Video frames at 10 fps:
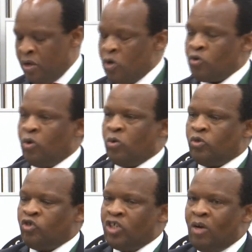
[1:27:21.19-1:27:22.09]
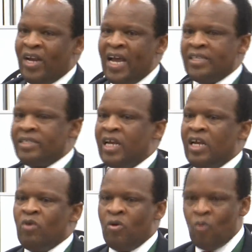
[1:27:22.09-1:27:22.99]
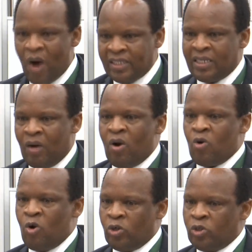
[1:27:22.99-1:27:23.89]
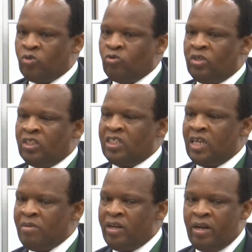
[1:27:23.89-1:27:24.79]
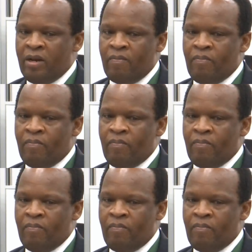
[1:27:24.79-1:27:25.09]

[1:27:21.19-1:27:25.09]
So, Chair, when I say we want our court to determine